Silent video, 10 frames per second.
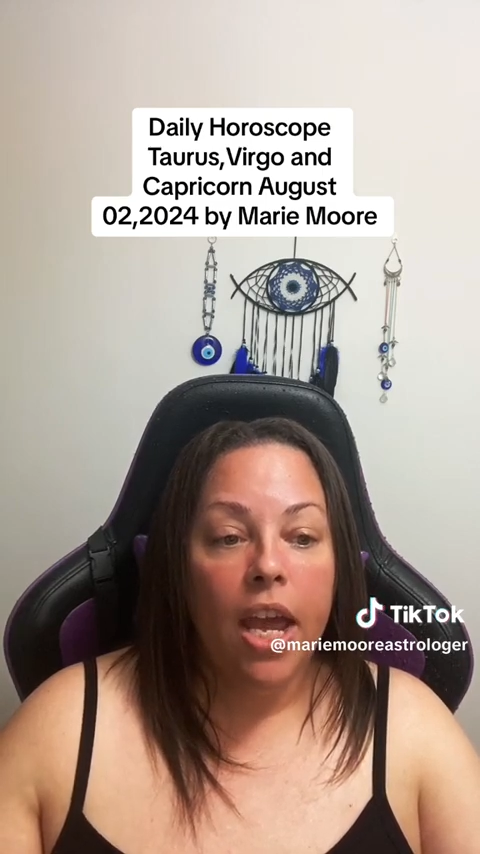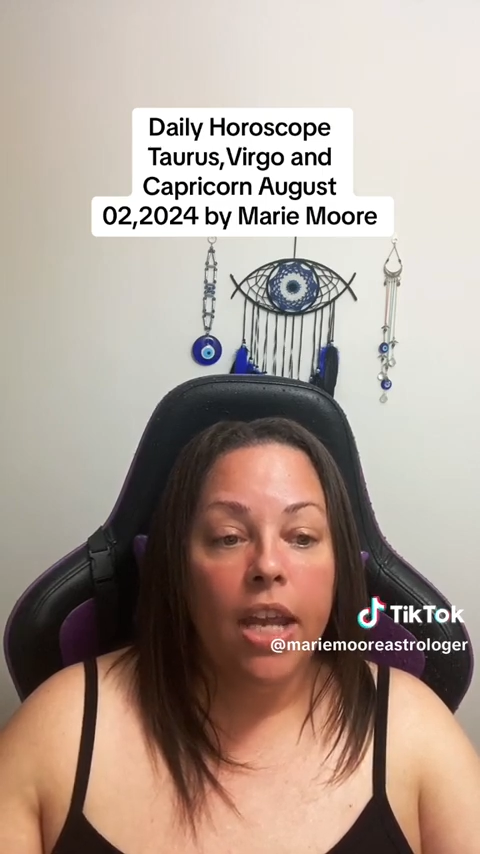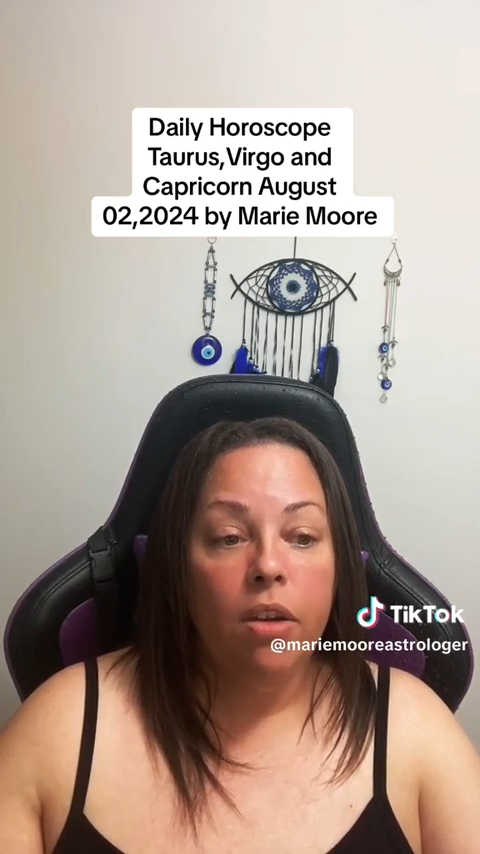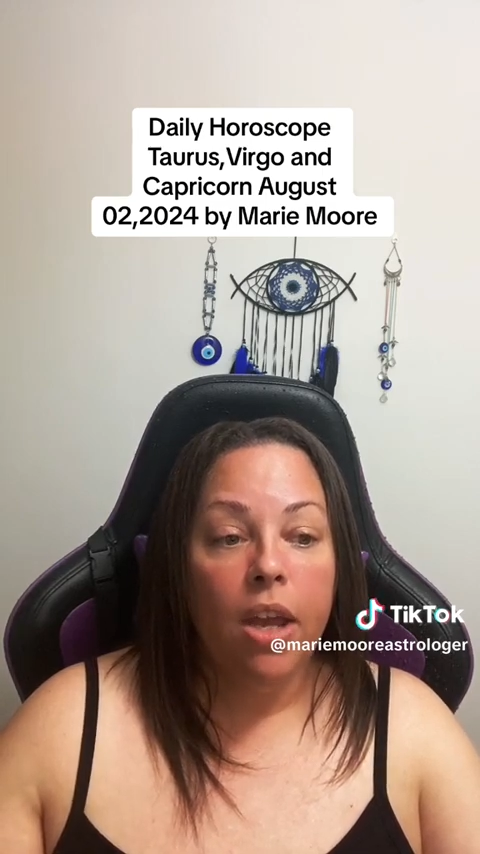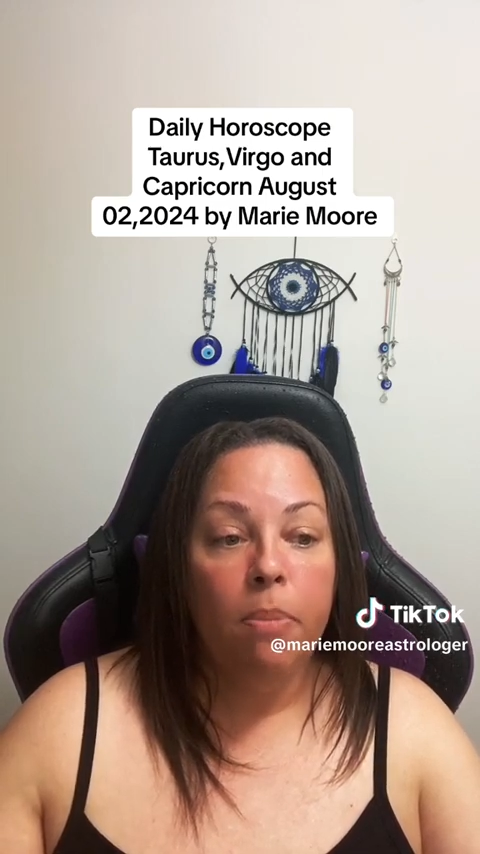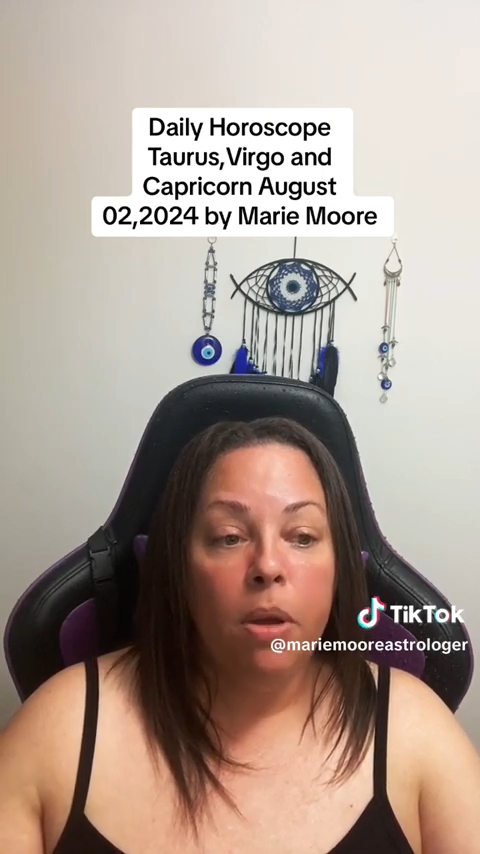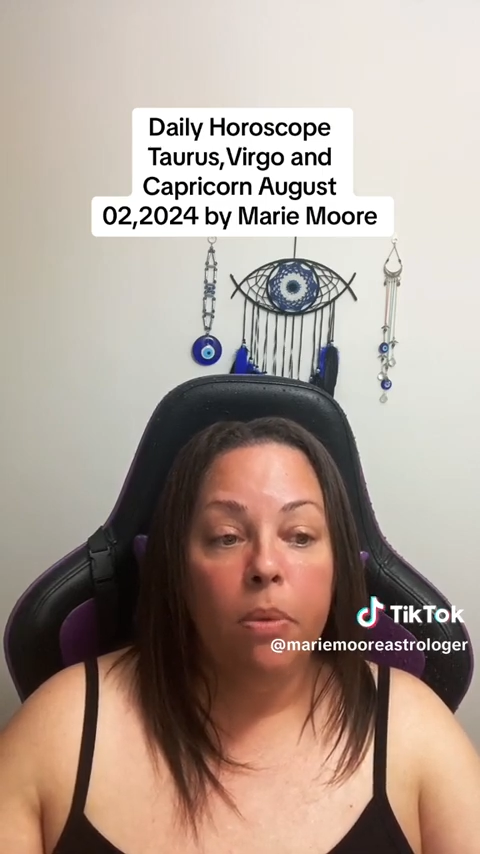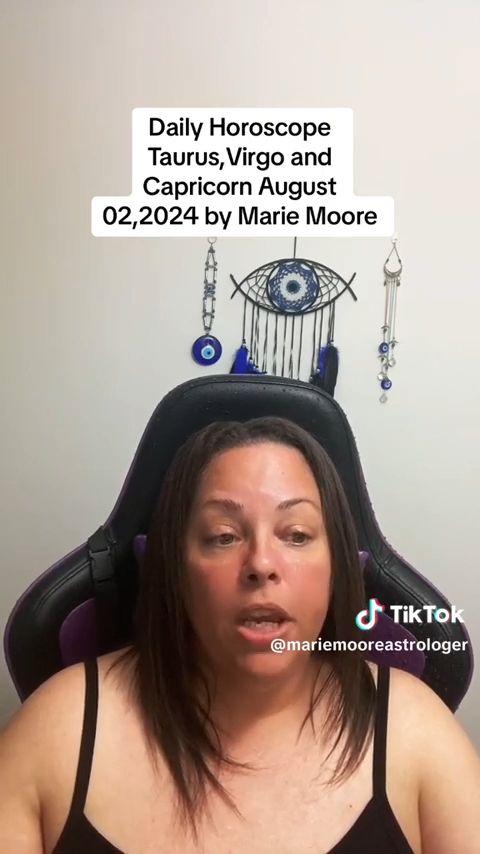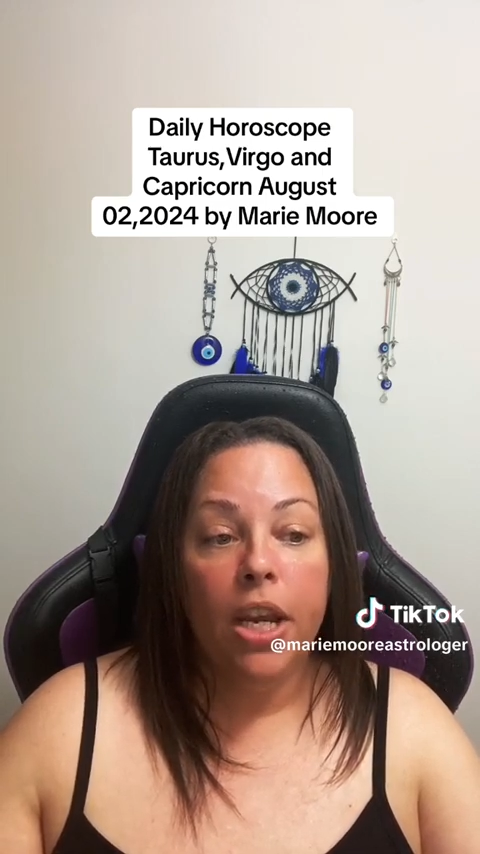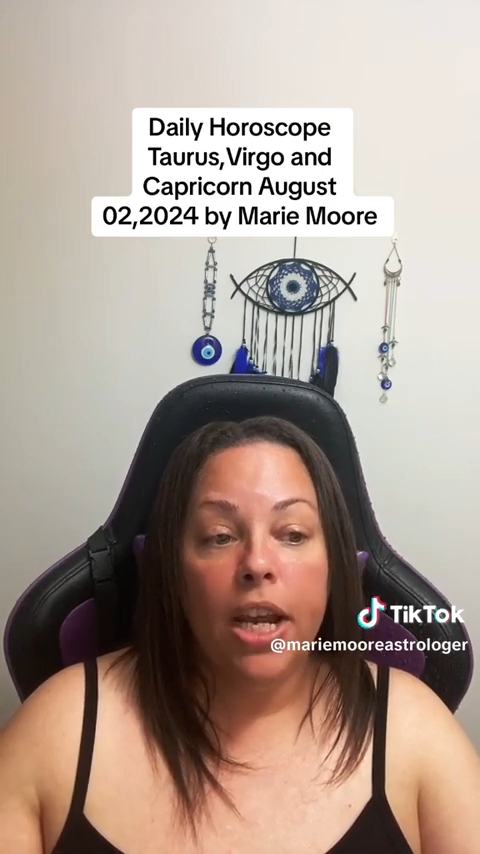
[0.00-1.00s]
and you can be
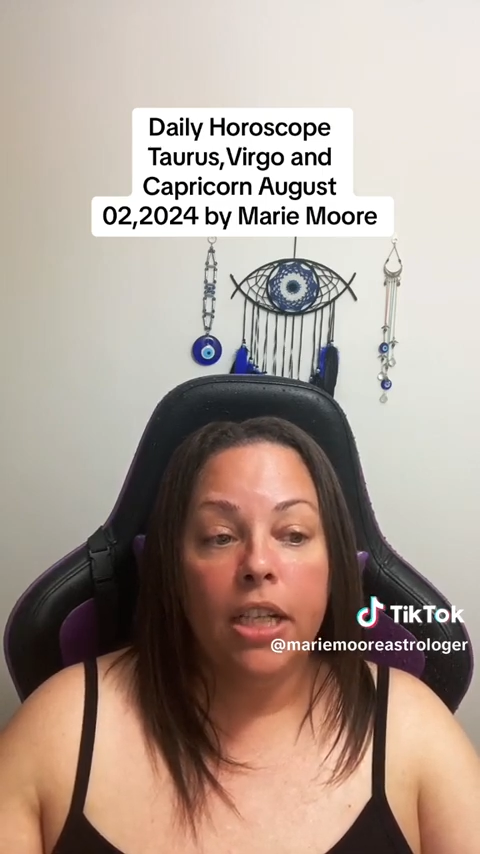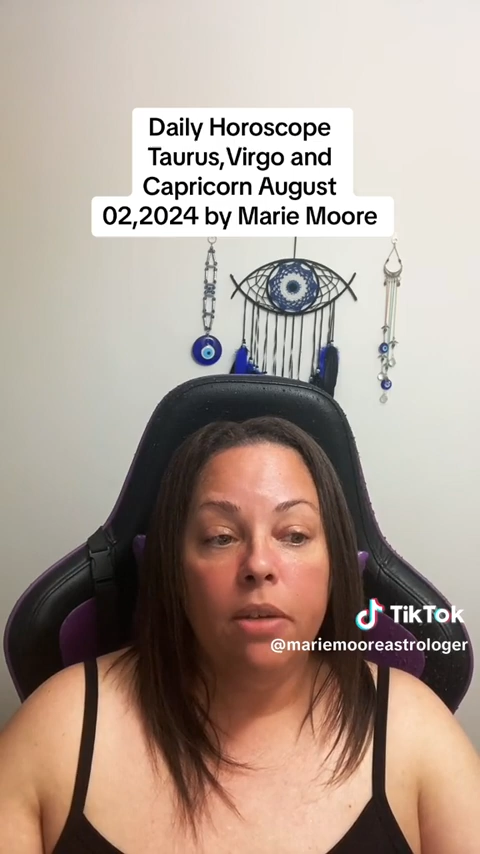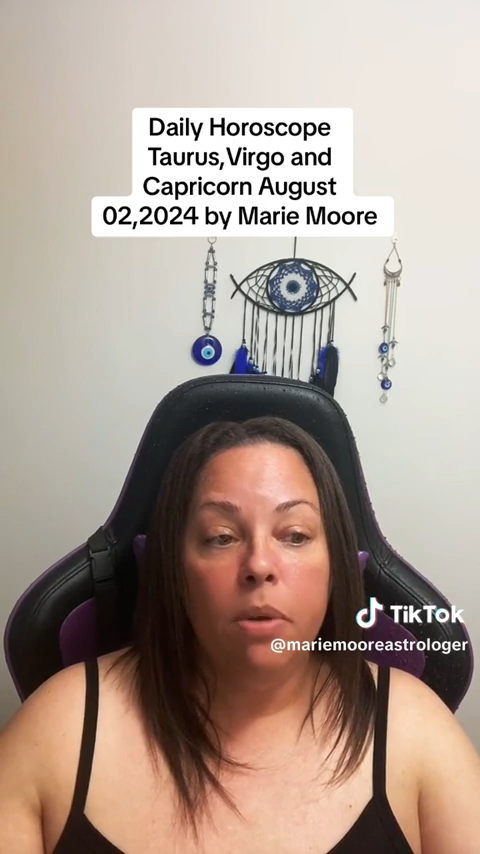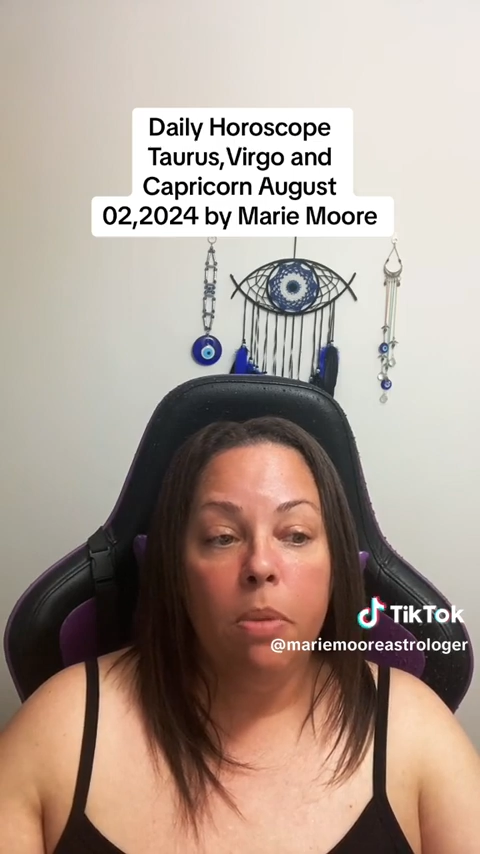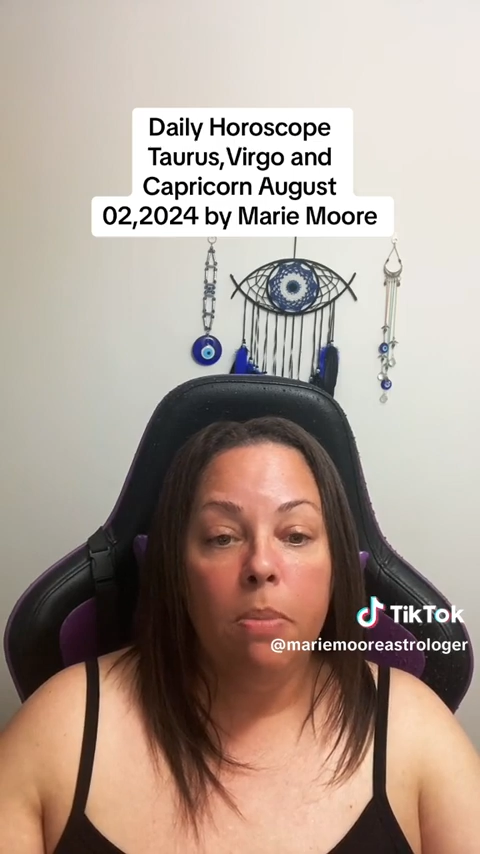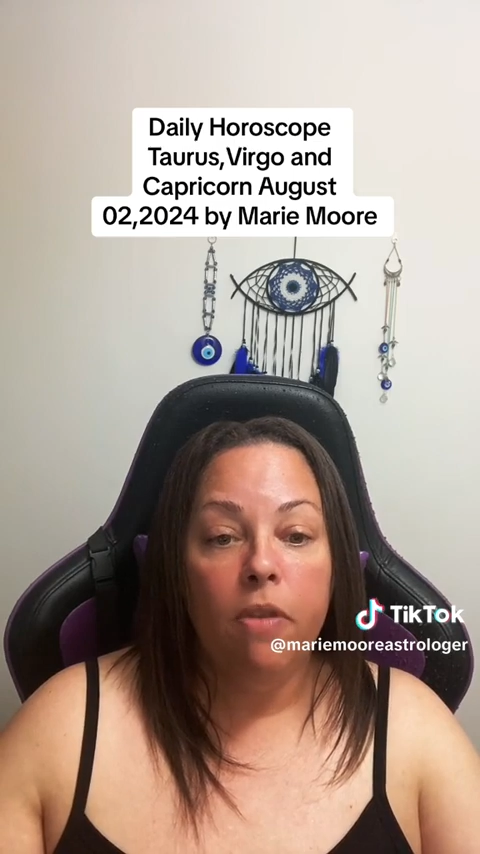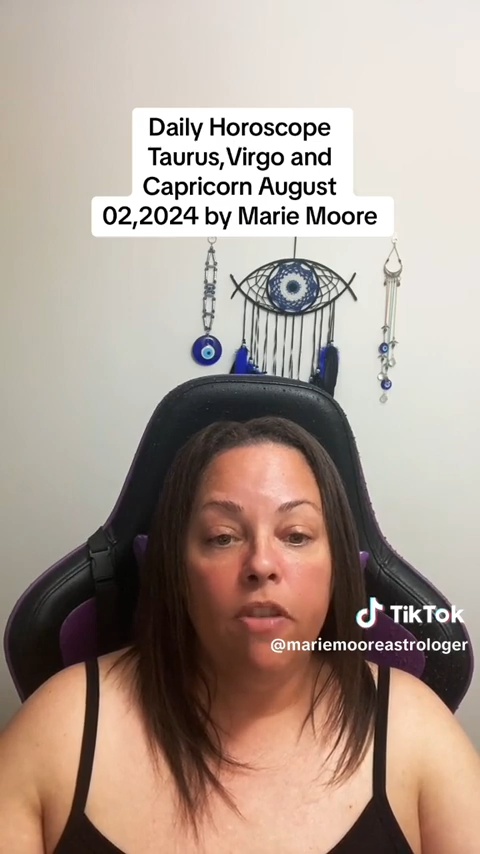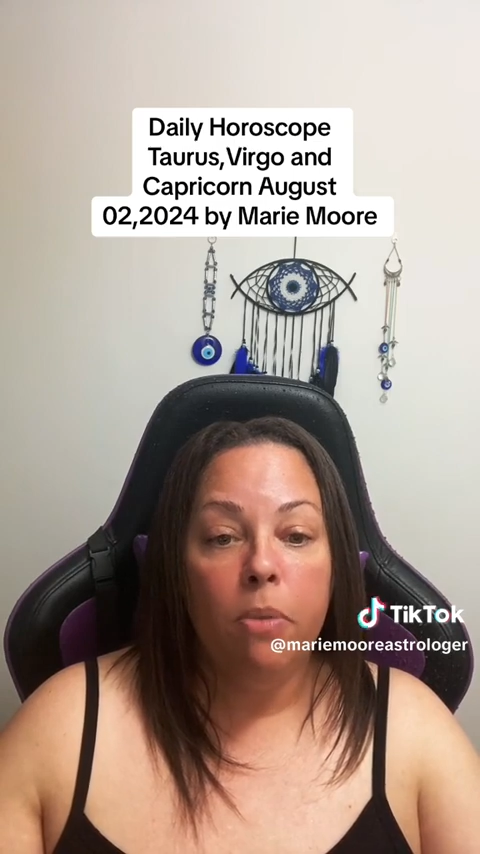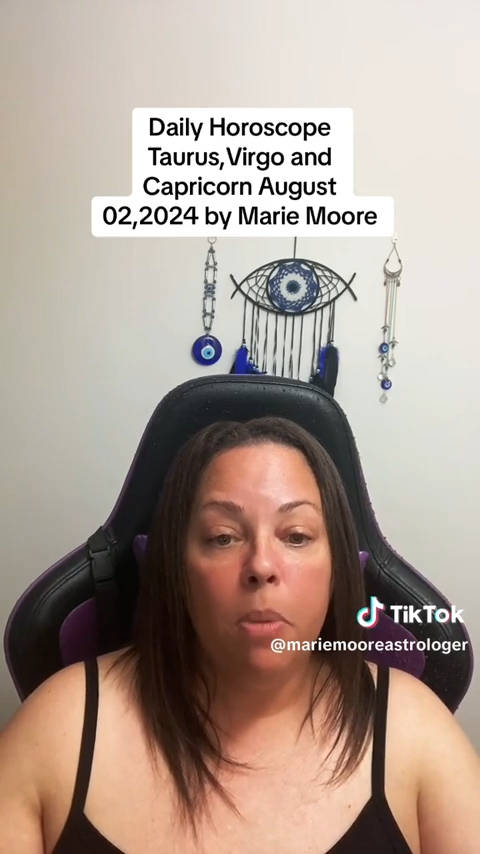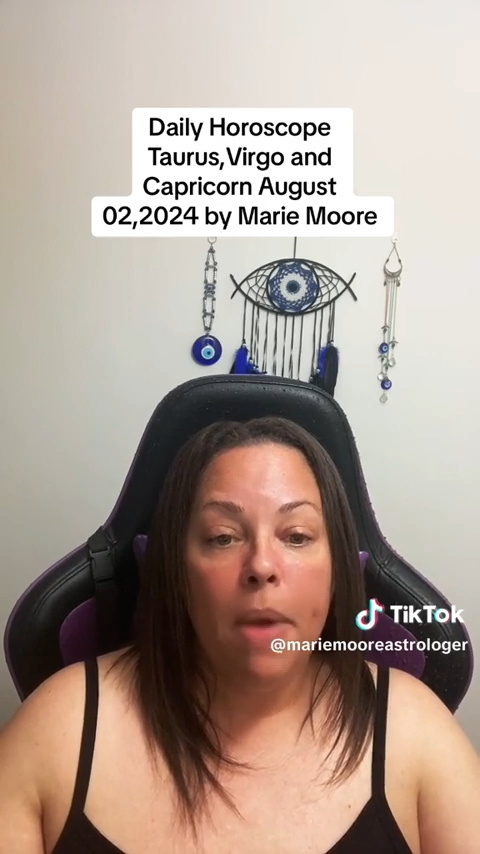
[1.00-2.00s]
reconnecting with people
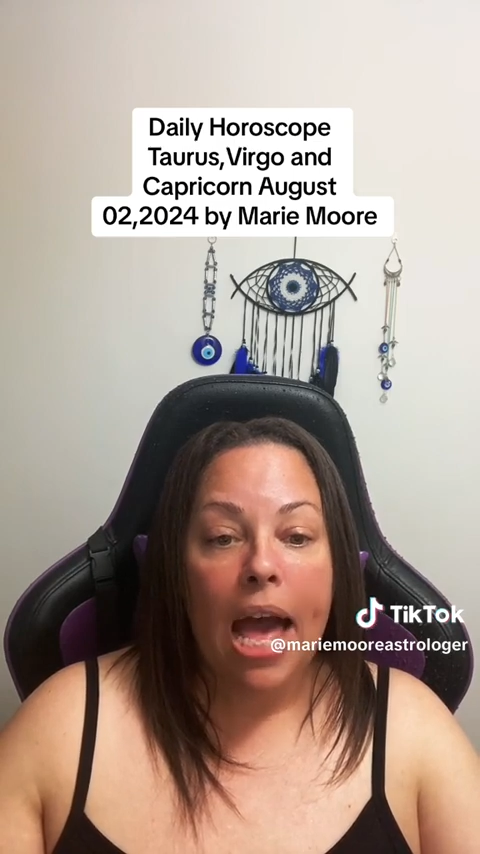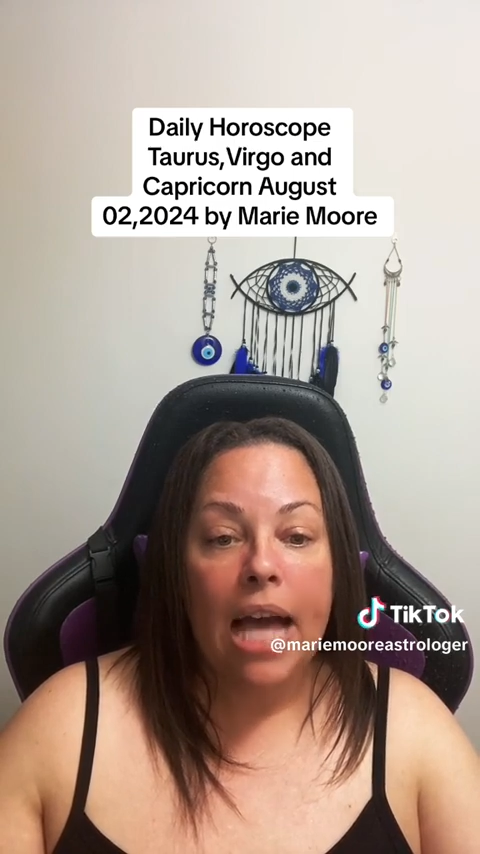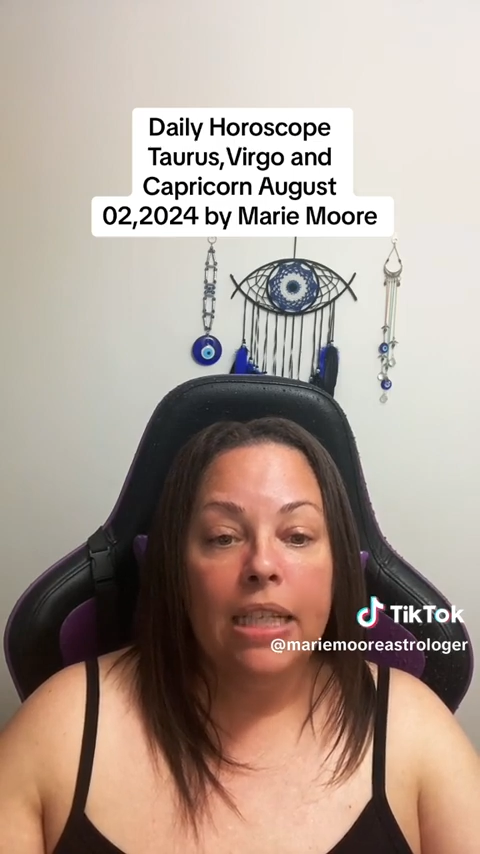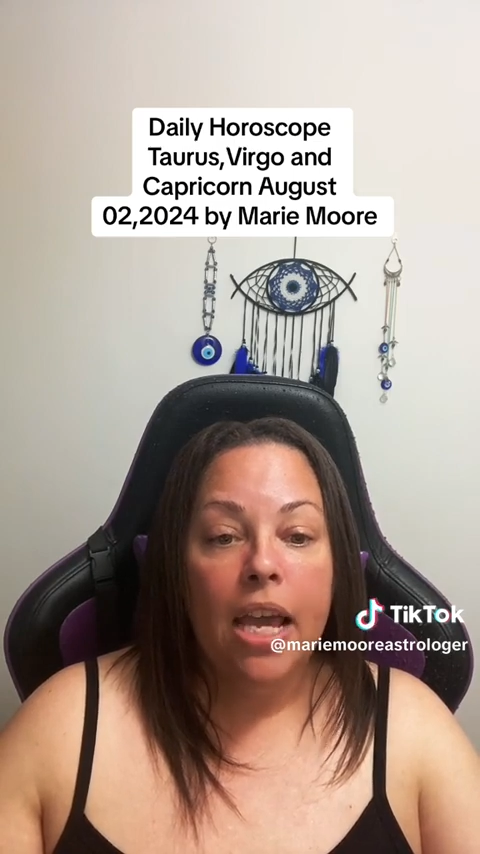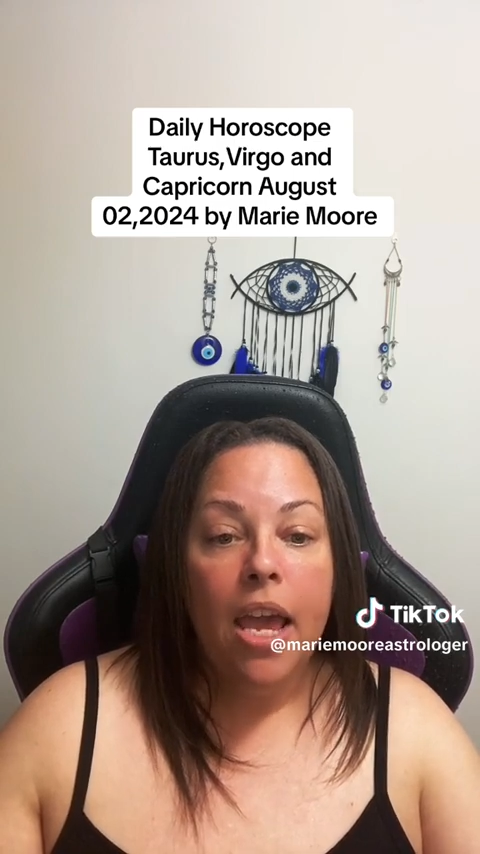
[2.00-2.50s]
from your past